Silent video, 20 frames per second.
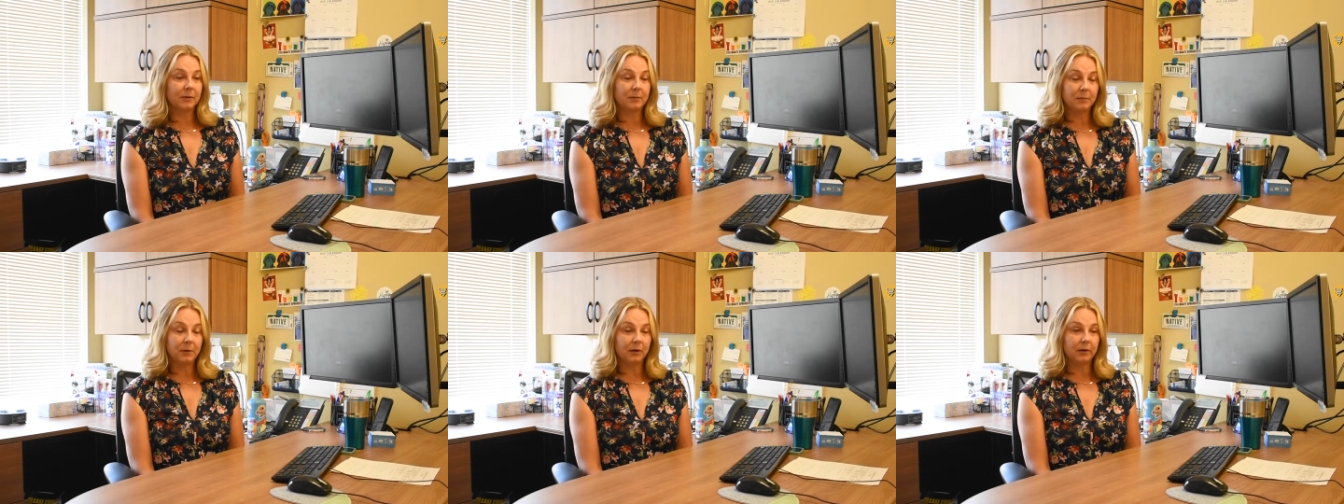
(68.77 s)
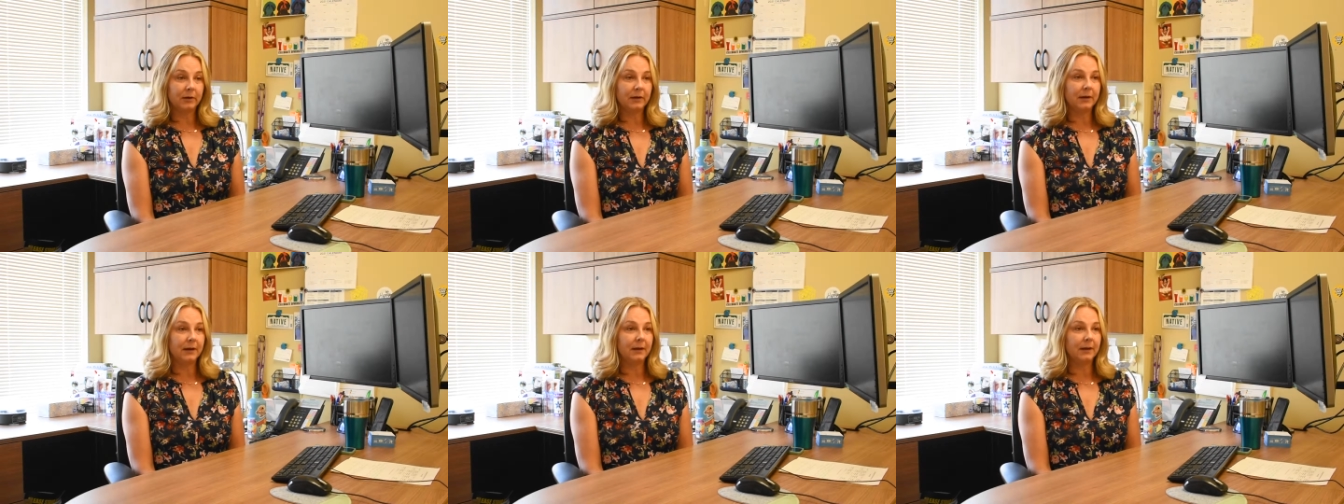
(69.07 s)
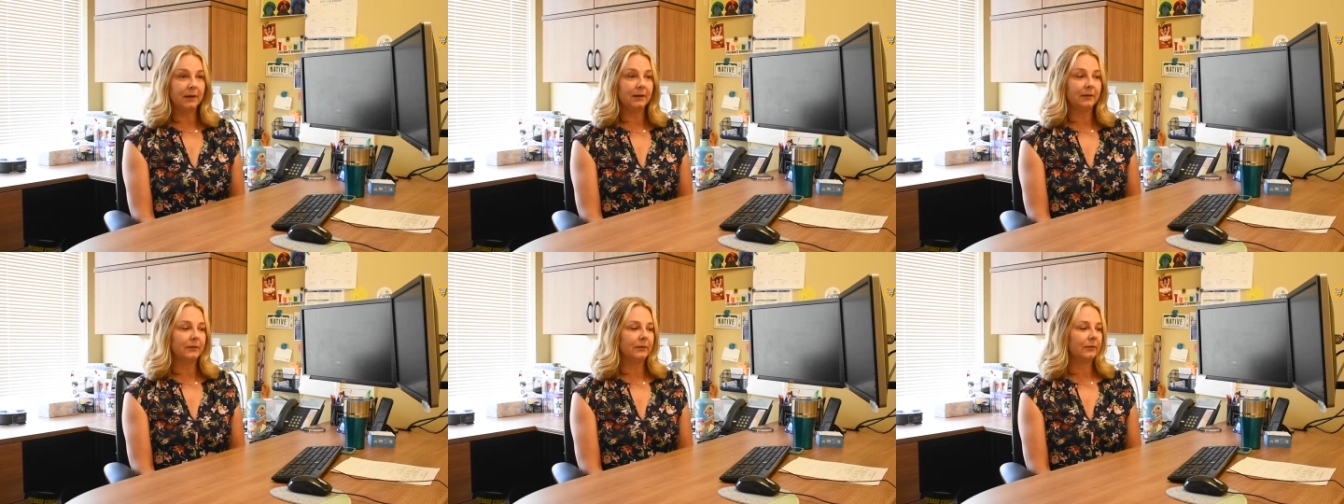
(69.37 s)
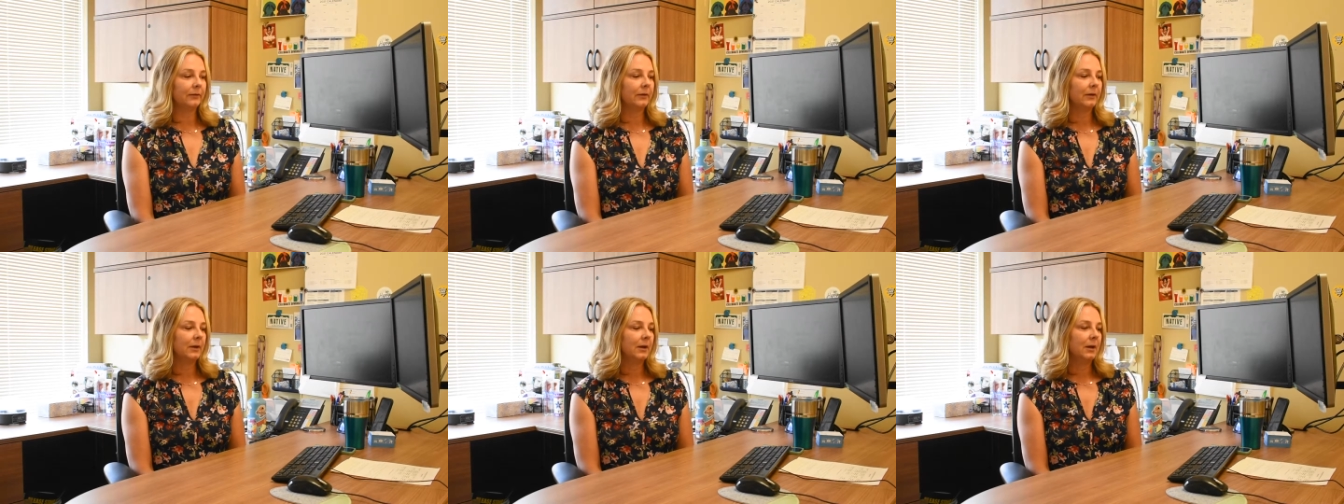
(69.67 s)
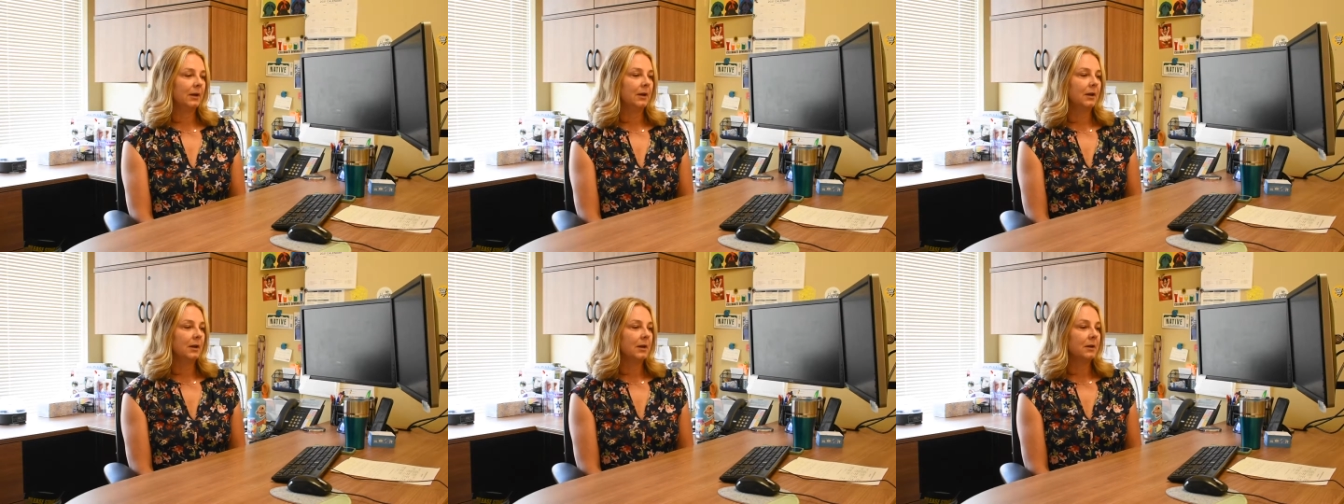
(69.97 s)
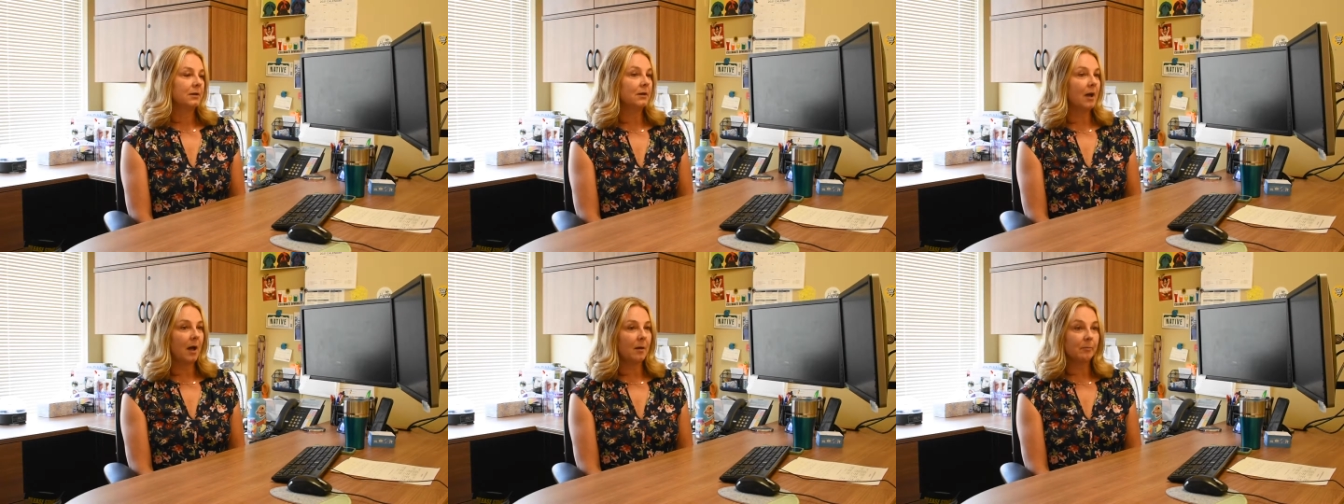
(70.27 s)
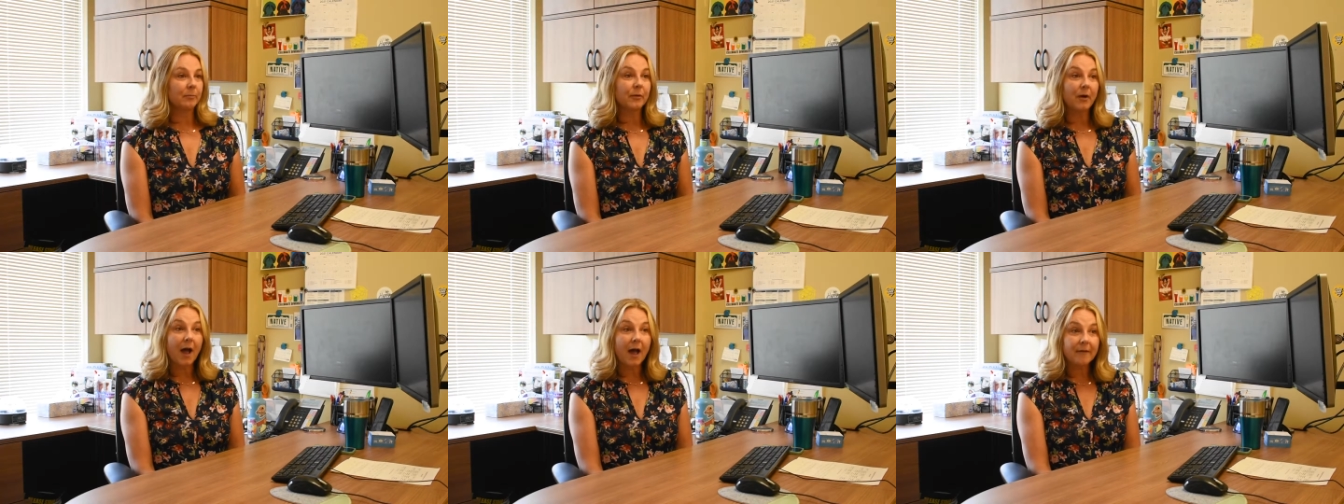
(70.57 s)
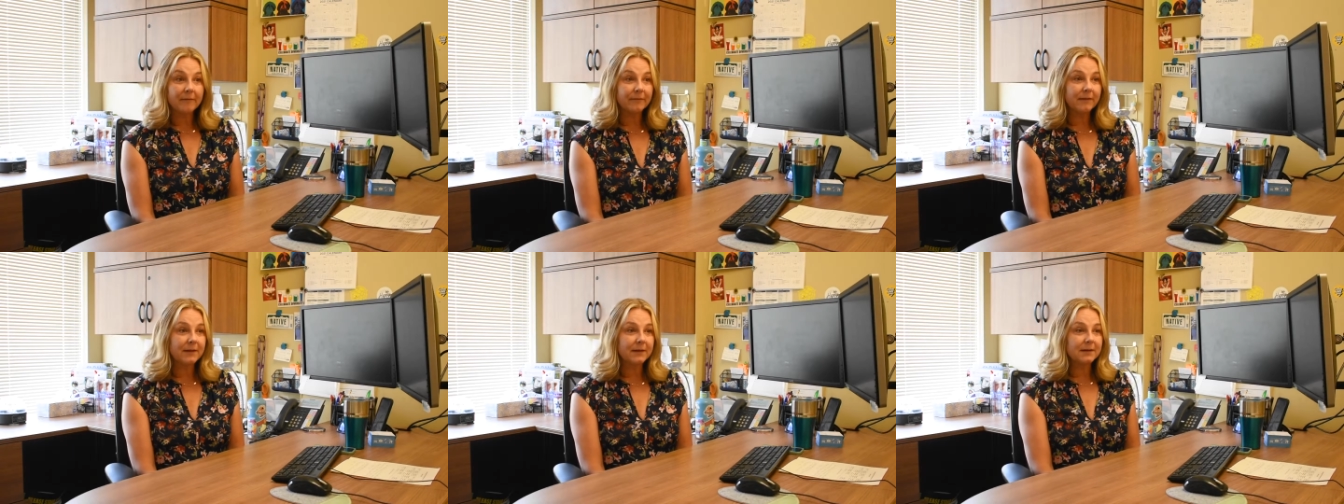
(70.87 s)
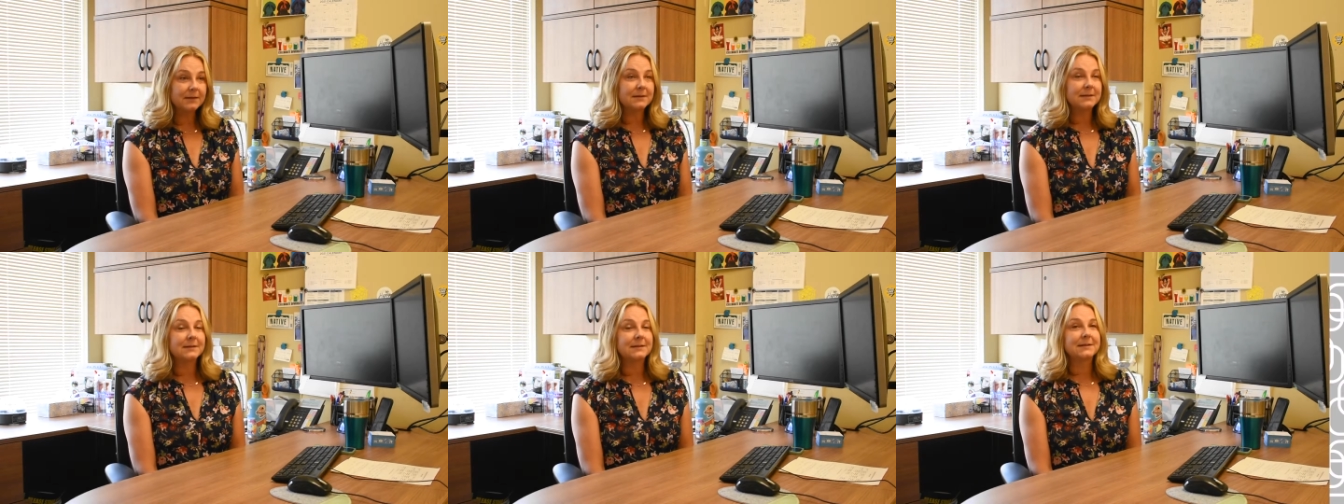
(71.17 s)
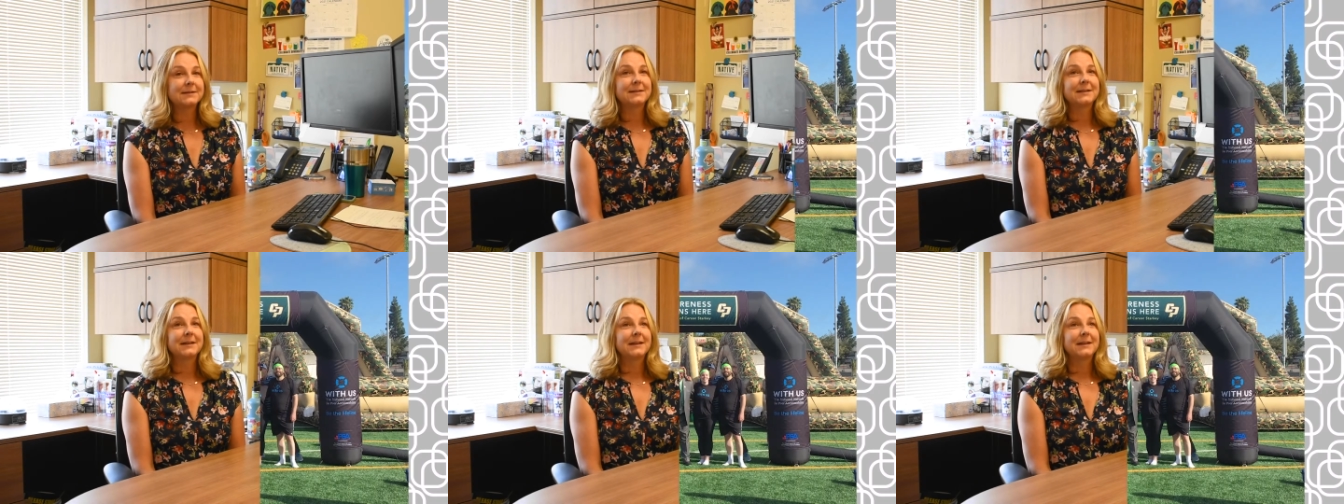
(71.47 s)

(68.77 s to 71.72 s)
communities, nonprofits.